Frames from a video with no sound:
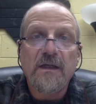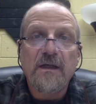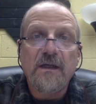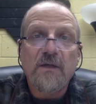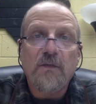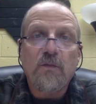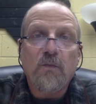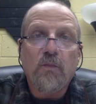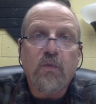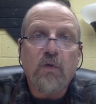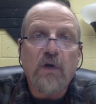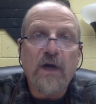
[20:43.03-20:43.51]

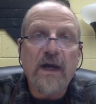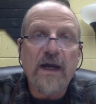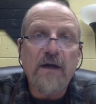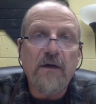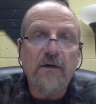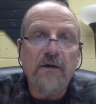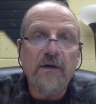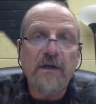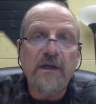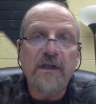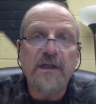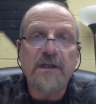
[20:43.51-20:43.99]

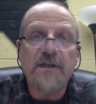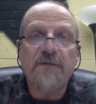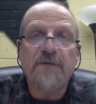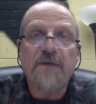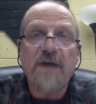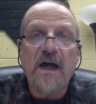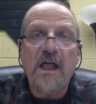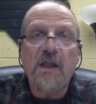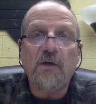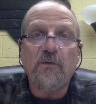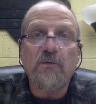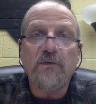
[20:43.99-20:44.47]
Brown and his
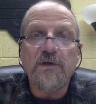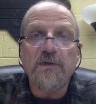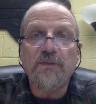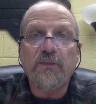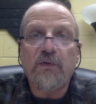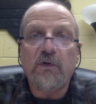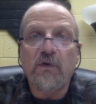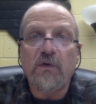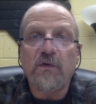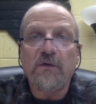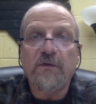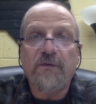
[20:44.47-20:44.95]
followers
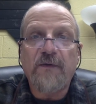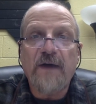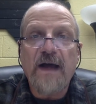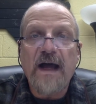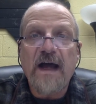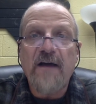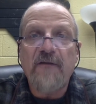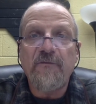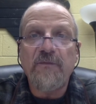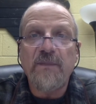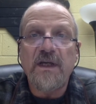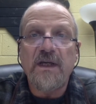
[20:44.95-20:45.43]
pulled
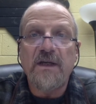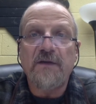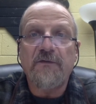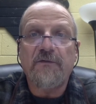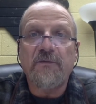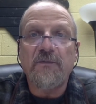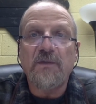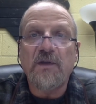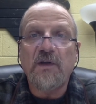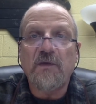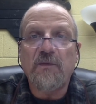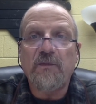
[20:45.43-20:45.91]
5 men
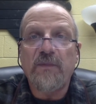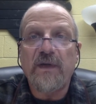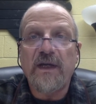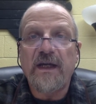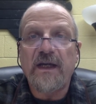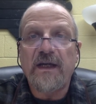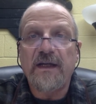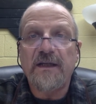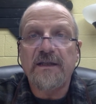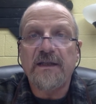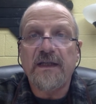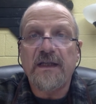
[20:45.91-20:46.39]
from their
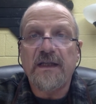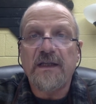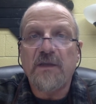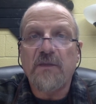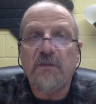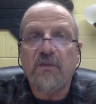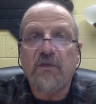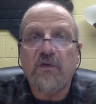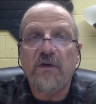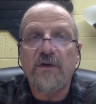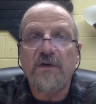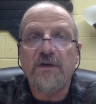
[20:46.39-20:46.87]
beds in the
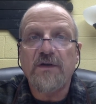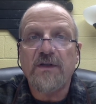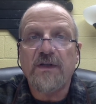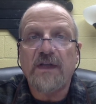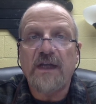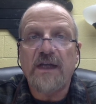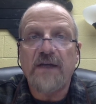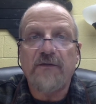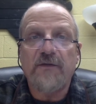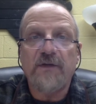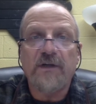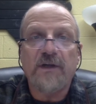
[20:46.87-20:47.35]

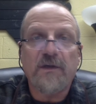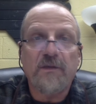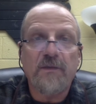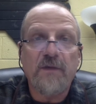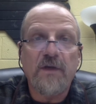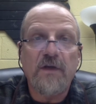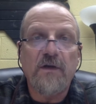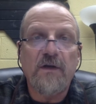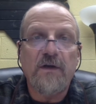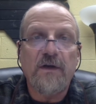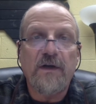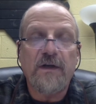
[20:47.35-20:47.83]
pro-slavery
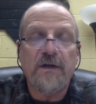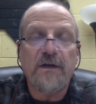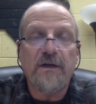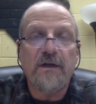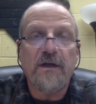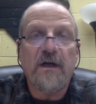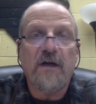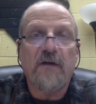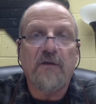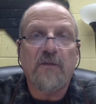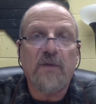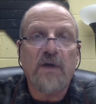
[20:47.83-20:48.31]
community
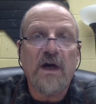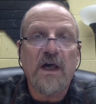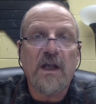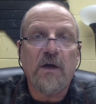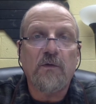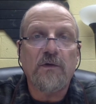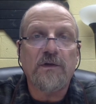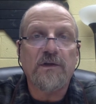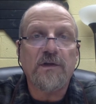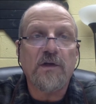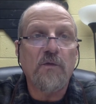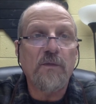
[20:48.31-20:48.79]
of
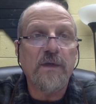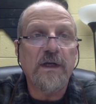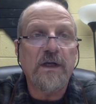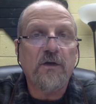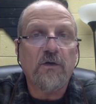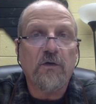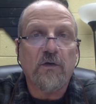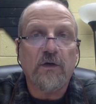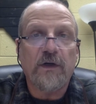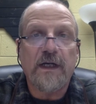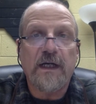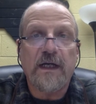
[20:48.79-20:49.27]
Pottawatomie
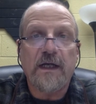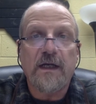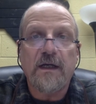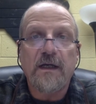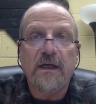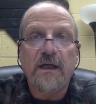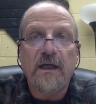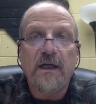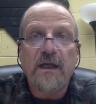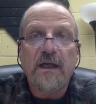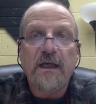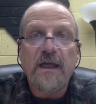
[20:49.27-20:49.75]
Creek
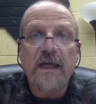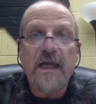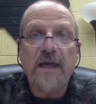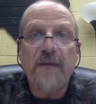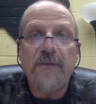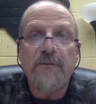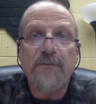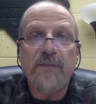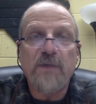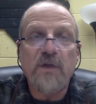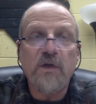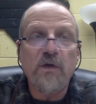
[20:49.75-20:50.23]

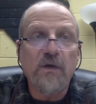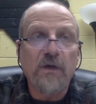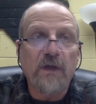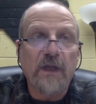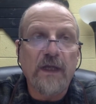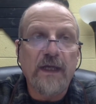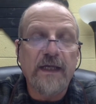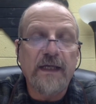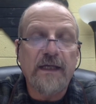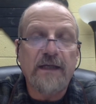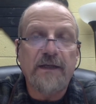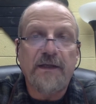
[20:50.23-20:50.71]
and
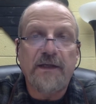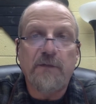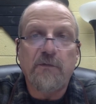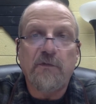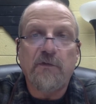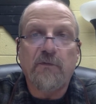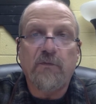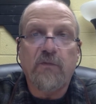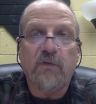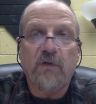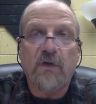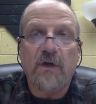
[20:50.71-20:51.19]
mutilated them
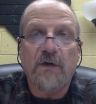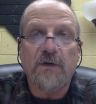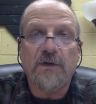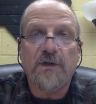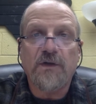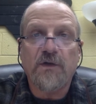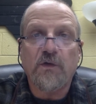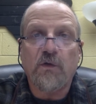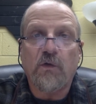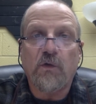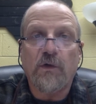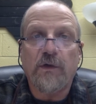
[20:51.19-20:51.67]
with
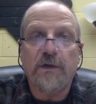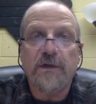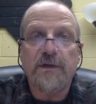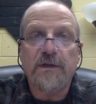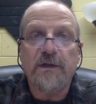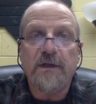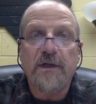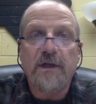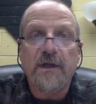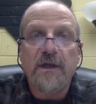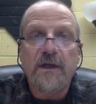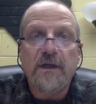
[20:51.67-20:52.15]

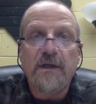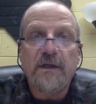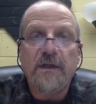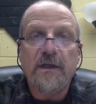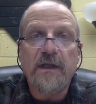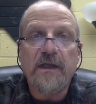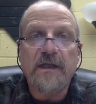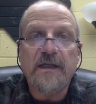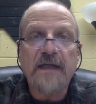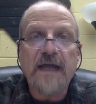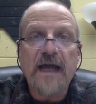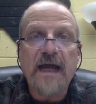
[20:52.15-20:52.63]
broadswords.
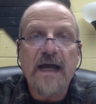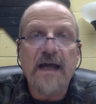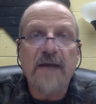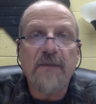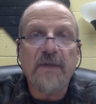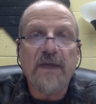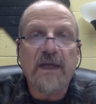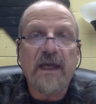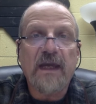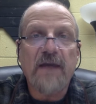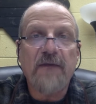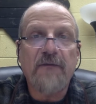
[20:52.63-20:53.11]
The
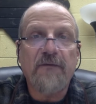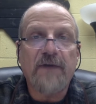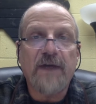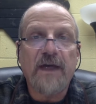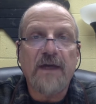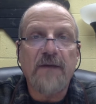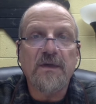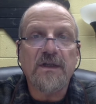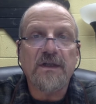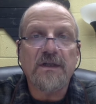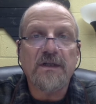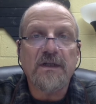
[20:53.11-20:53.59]
attack became
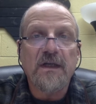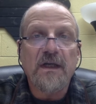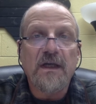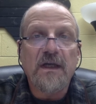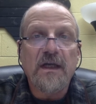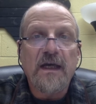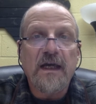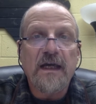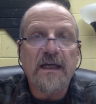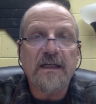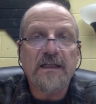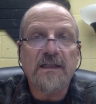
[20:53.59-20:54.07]
famous
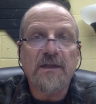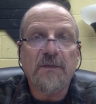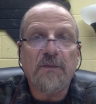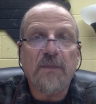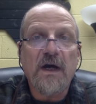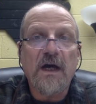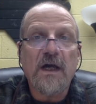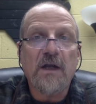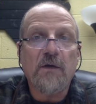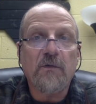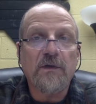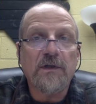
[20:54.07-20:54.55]
as the
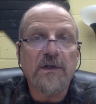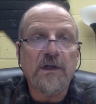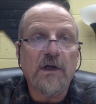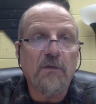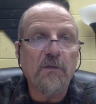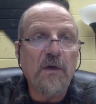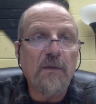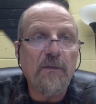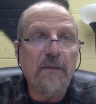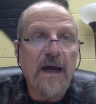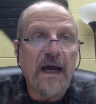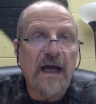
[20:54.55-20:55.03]

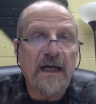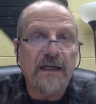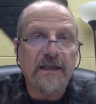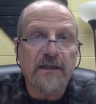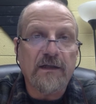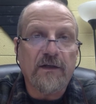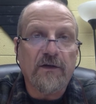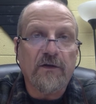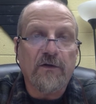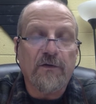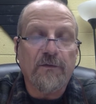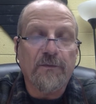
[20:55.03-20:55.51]
Pottawatomie
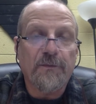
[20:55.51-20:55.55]
Massacre.